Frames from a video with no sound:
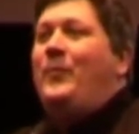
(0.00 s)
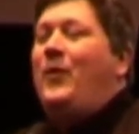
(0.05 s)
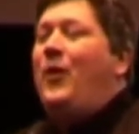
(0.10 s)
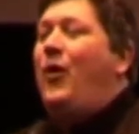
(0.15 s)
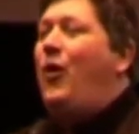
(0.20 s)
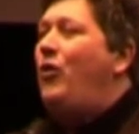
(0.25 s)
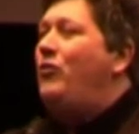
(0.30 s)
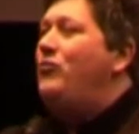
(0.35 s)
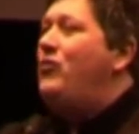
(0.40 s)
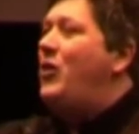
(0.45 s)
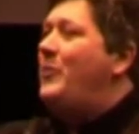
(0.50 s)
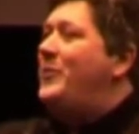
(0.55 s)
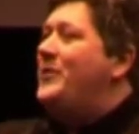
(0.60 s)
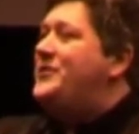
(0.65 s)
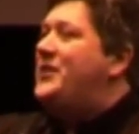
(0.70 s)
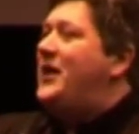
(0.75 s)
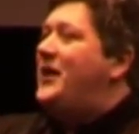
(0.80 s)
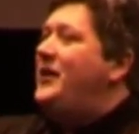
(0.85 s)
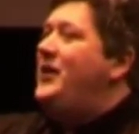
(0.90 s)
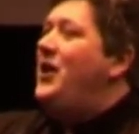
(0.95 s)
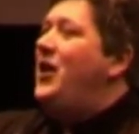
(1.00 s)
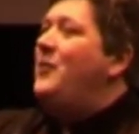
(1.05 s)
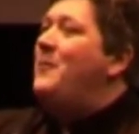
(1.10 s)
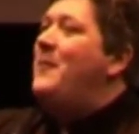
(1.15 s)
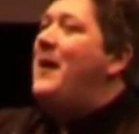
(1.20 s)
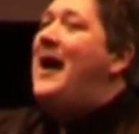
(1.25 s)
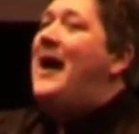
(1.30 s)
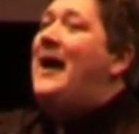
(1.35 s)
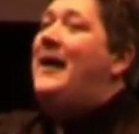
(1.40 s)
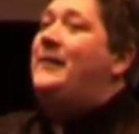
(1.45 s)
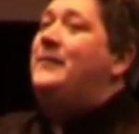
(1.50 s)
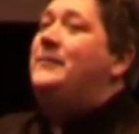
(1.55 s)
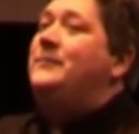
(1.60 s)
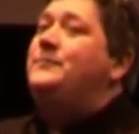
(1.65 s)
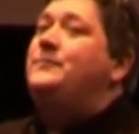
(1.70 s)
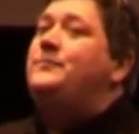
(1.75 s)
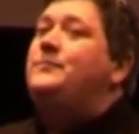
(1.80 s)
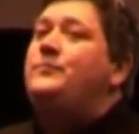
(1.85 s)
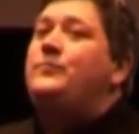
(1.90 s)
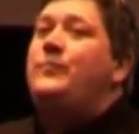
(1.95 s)
Oral Roberts had a young man.
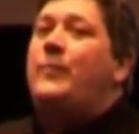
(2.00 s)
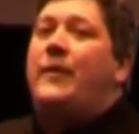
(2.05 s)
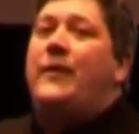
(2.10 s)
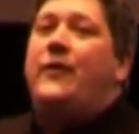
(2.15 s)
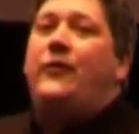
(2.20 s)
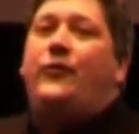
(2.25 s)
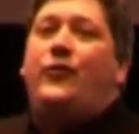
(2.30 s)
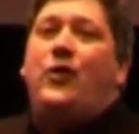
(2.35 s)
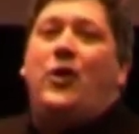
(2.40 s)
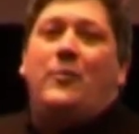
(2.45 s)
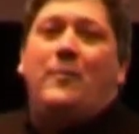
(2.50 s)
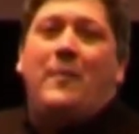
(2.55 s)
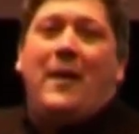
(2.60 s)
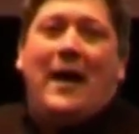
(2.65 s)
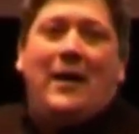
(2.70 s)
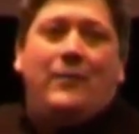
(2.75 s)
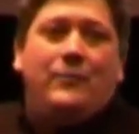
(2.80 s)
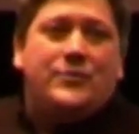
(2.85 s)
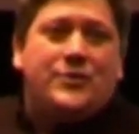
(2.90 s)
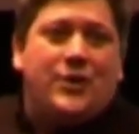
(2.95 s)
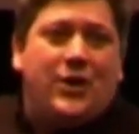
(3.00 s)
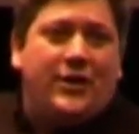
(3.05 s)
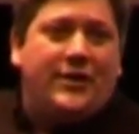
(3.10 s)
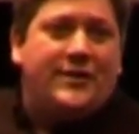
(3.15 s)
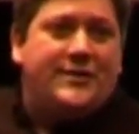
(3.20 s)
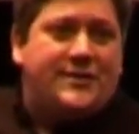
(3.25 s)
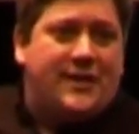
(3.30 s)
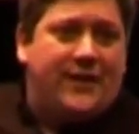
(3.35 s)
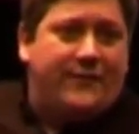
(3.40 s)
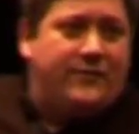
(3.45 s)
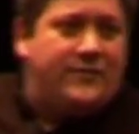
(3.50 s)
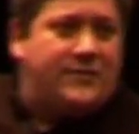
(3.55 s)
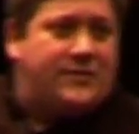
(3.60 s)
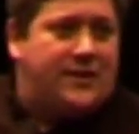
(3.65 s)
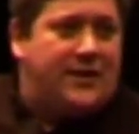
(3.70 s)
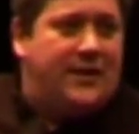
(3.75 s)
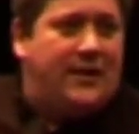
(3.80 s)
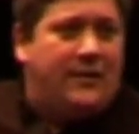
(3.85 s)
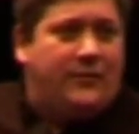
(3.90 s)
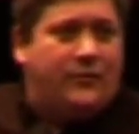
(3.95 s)
And this young man was earning
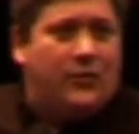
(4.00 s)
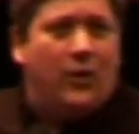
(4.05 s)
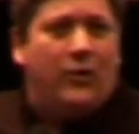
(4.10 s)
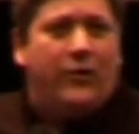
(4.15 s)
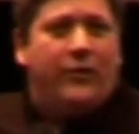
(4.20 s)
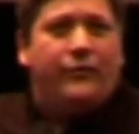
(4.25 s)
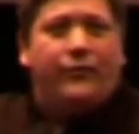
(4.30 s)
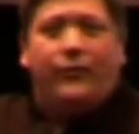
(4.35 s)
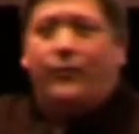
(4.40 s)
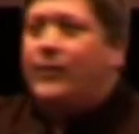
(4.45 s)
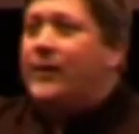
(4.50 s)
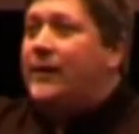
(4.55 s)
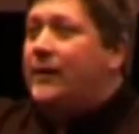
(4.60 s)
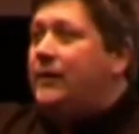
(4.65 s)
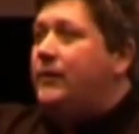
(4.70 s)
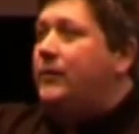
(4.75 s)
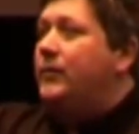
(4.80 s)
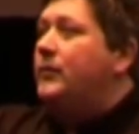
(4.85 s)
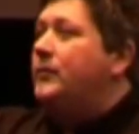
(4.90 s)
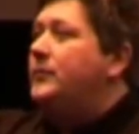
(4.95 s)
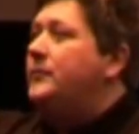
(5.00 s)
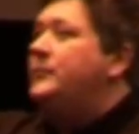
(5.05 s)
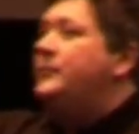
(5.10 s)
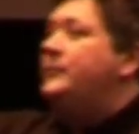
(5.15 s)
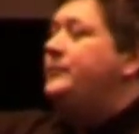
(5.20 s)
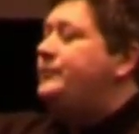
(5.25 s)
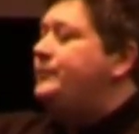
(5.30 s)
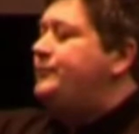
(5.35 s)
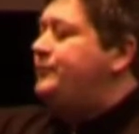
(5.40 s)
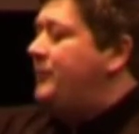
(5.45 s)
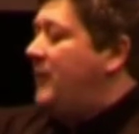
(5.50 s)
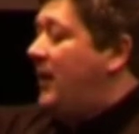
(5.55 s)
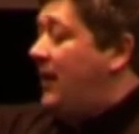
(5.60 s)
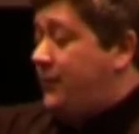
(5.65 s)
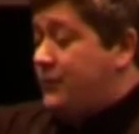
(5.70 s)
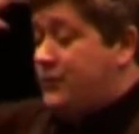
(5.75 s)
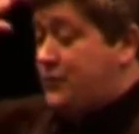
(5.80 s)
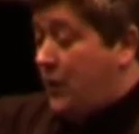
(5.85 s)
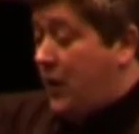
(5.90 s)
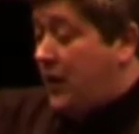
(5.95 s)
$70 a week. And
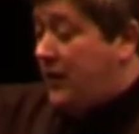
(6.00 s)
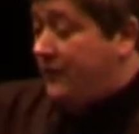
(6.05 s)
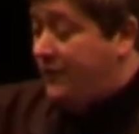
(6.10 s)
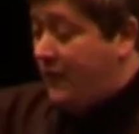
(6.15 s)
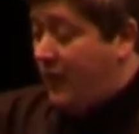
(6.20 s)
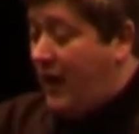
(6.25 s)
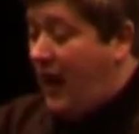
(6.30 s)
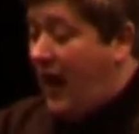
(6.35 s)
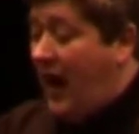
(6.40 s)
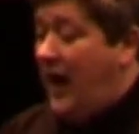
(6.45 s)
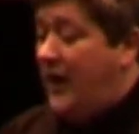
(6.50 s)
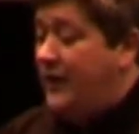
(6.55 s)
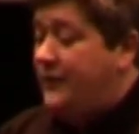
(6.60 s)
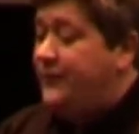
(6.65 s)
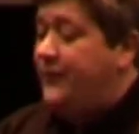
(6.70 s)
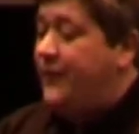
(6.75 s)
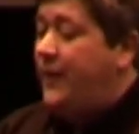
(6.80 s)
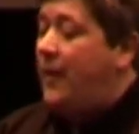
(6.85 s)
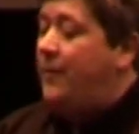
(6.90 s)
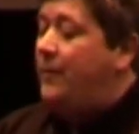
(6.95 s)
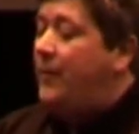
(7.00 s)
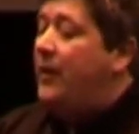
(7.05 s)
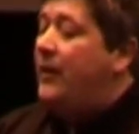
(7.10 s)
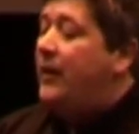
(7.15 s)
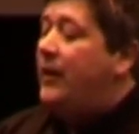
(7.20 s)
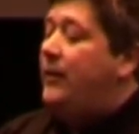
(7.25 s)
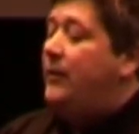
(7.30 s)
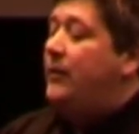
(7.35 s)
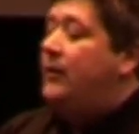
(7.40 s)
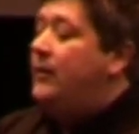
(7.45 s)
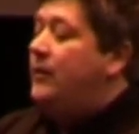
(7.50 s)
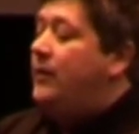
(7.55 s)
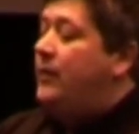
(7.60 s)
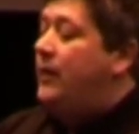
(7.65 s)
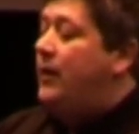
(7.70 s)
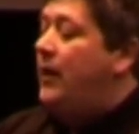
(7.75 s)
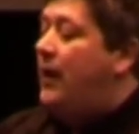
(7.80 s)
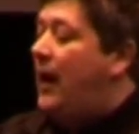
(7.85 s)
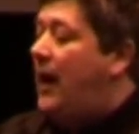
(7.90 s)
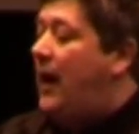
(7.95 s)
he was working very hard for that money.
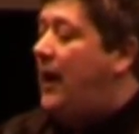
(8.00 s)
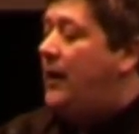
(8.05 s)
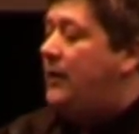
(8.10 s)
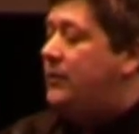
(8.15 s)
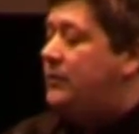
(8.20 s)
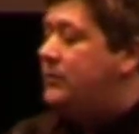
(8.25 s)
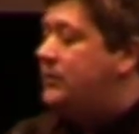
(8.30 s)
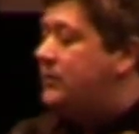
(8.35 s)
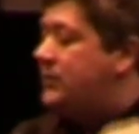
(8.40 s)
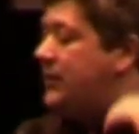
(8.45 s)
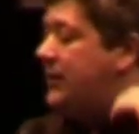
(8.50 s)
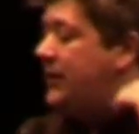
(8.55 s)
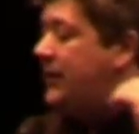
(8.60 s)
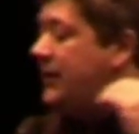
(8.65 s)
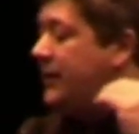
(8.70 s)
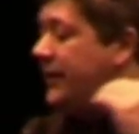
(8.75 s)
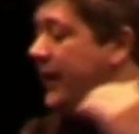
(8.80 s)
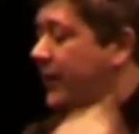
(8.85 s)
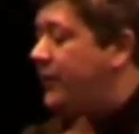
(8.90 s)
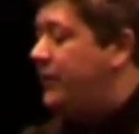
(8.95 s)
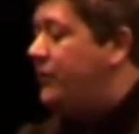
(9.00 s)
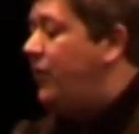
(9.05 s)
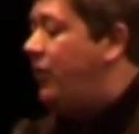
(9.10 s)
And he encountered